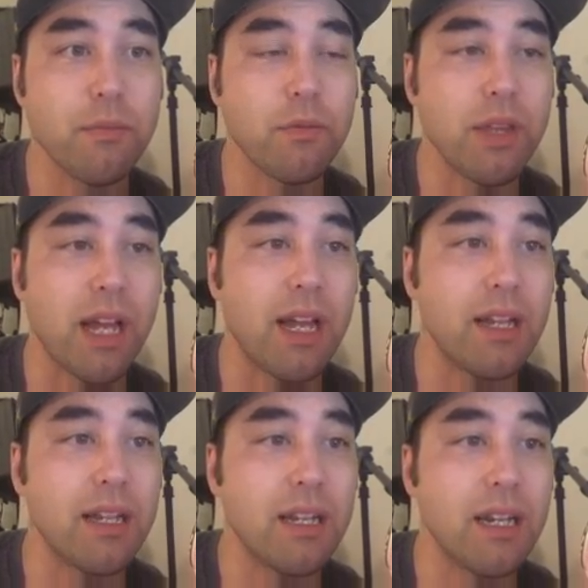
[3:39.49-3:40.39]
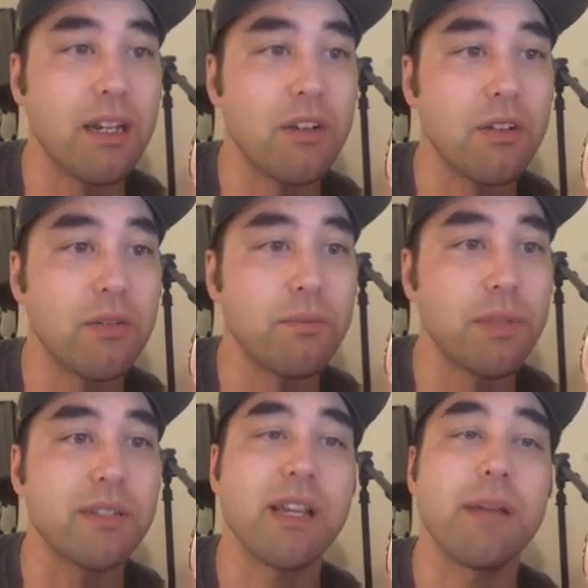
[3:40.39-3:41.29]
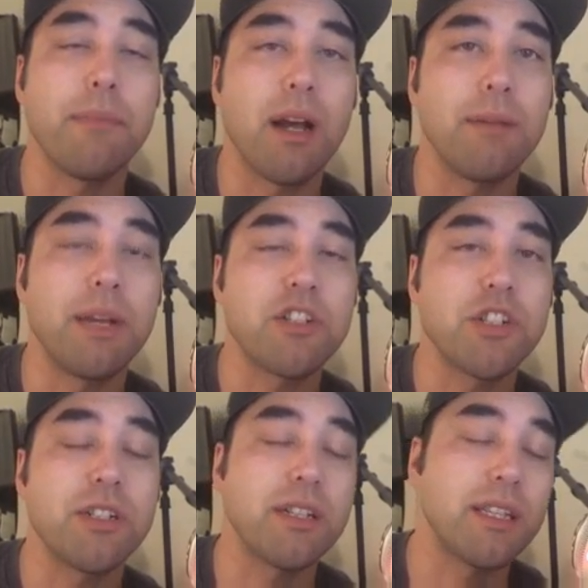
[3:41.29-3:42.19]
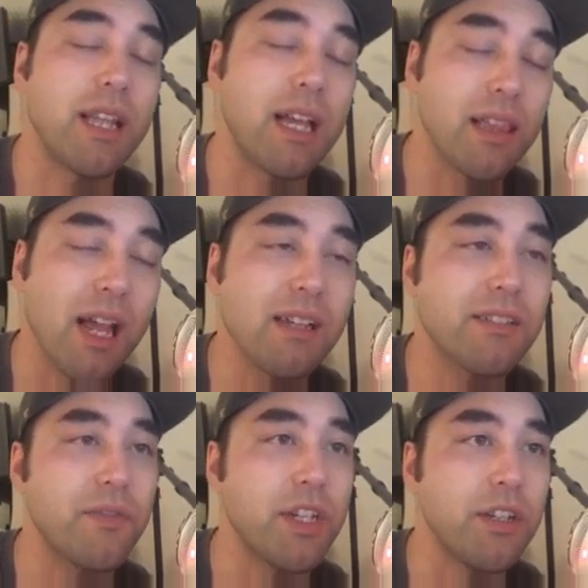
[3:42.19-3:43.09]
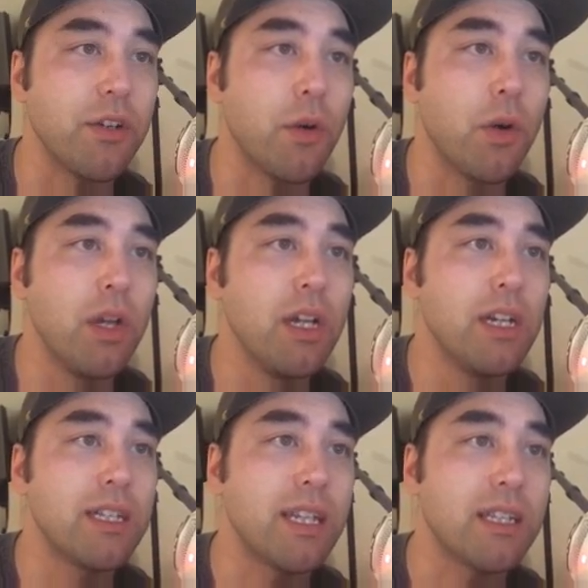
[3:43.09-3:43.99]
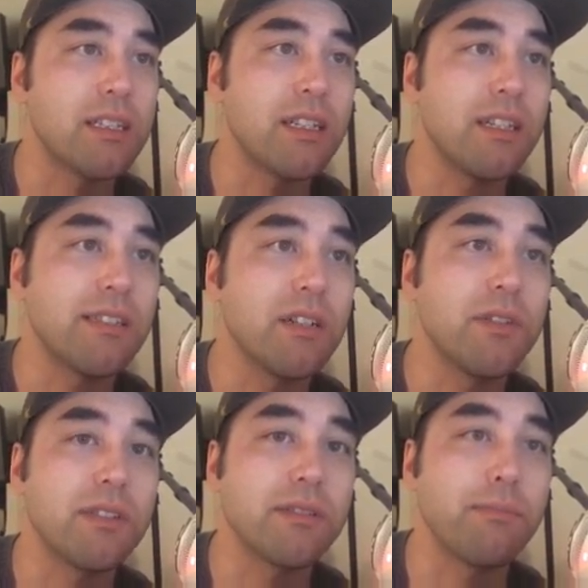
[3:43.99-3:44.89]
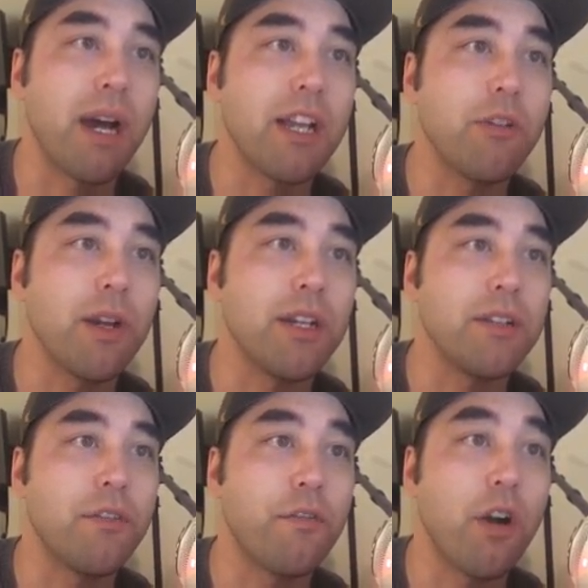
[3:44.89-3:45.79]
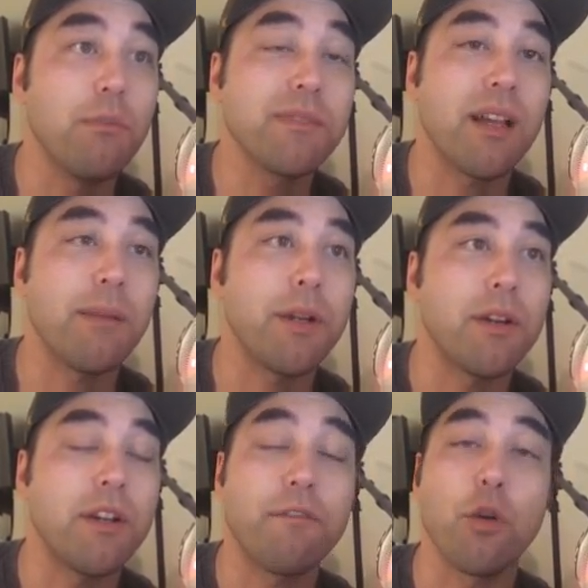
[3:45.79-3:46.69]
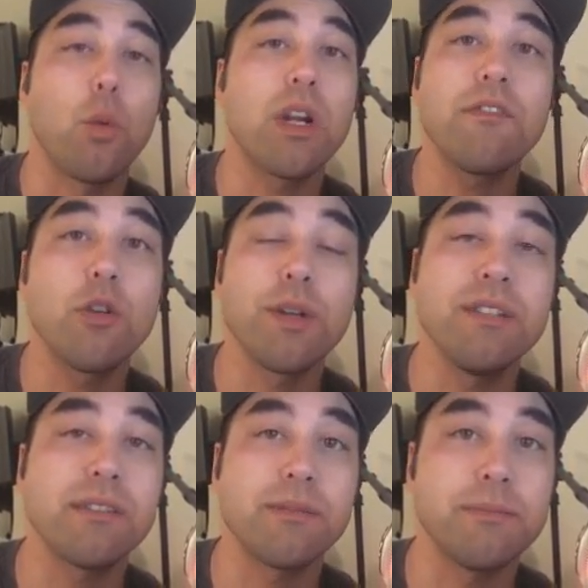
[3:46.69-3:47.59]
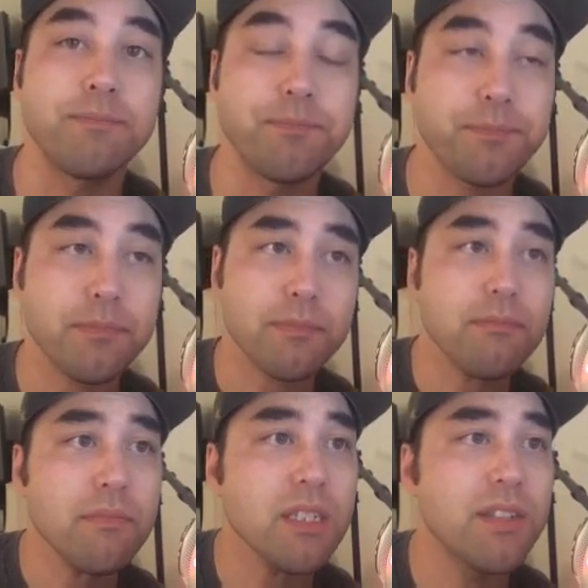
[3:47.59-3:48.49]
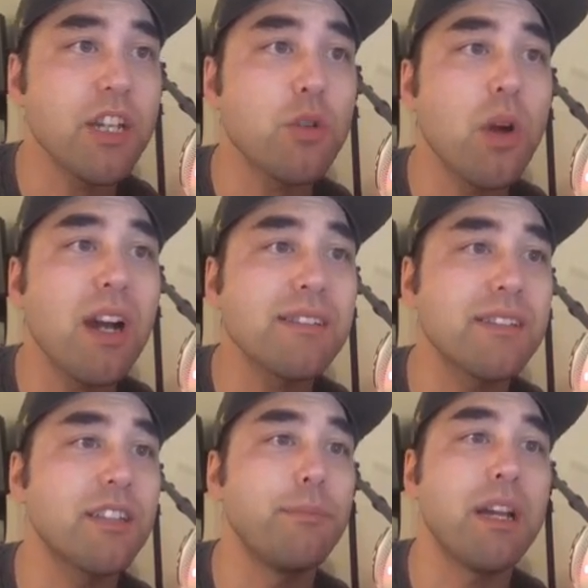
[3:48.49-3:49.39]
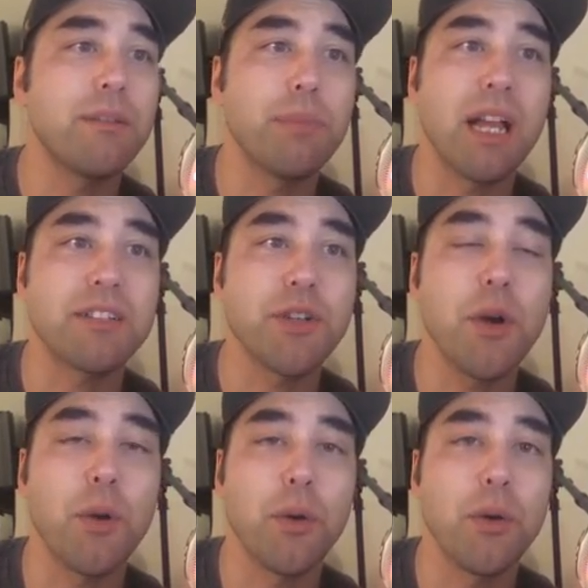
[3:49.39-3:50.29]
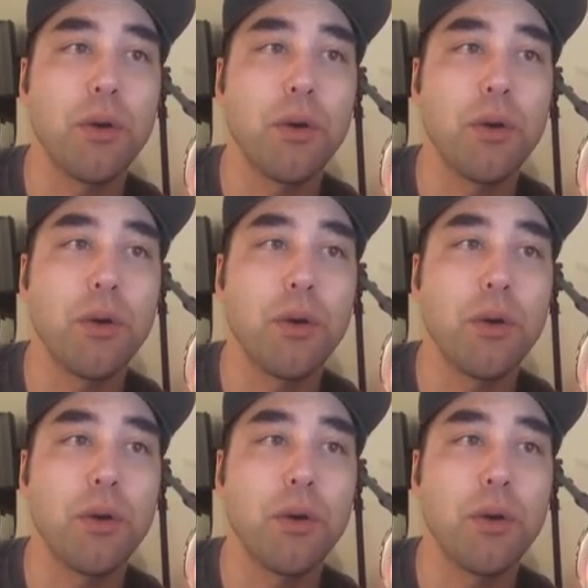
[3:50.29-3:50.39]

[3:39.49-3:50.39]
that, because I, I mentioned in that last video, that the Denisovans migrated from Siberia for whatever reason they crossed the Tibetan Plateau